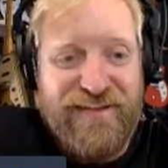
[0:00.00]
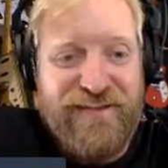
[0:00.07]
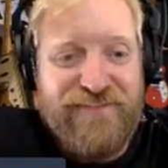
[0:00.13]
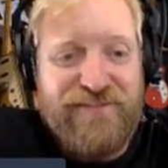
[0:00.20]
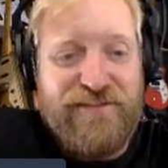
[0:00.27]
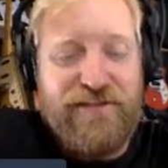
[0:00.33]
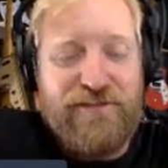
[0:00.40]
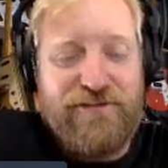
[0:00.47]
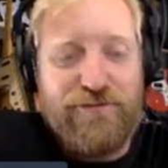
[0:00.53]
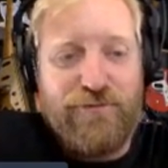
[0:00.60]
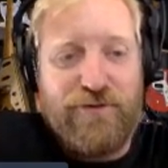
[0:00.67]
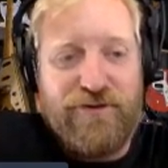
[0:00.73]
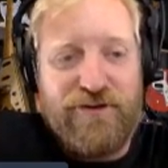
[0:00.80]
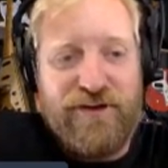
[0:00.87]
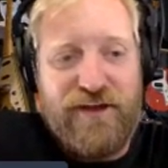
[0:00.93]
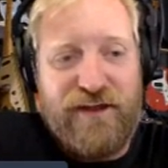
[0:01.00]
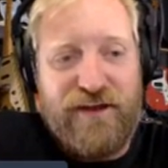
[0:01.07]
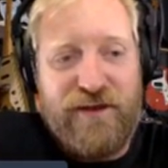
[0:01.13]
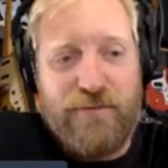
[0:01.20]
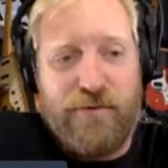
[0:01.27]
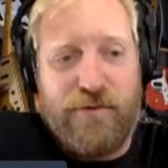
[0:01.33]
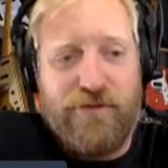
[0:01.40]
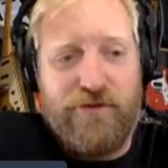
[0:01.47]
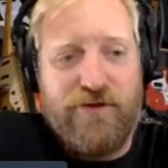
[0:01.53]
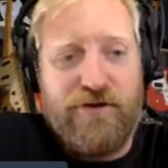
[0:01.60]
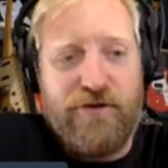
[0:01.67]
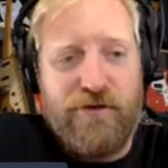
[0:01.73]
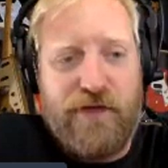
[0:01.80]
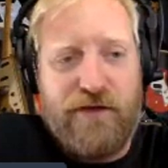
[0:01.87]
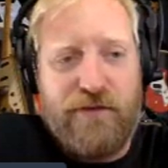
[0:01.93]
See, this is what you're going to end up with. You're going
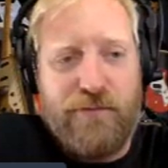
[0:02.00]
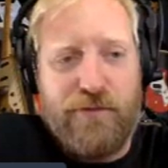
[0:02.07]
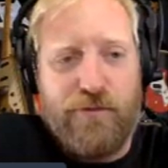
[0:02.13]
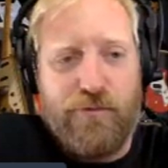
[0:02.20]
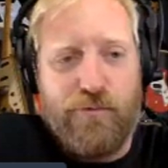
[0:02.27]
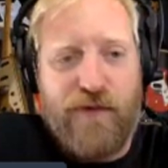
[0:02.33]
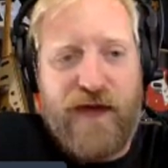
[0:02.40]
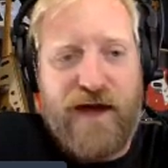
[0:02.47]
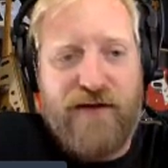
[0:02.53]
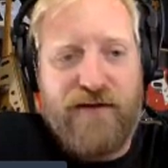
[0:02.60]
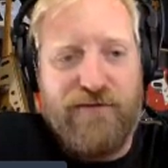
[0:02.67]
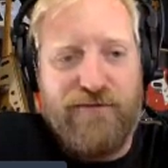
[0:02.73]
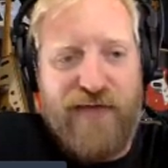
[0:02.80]
to end up with a rack of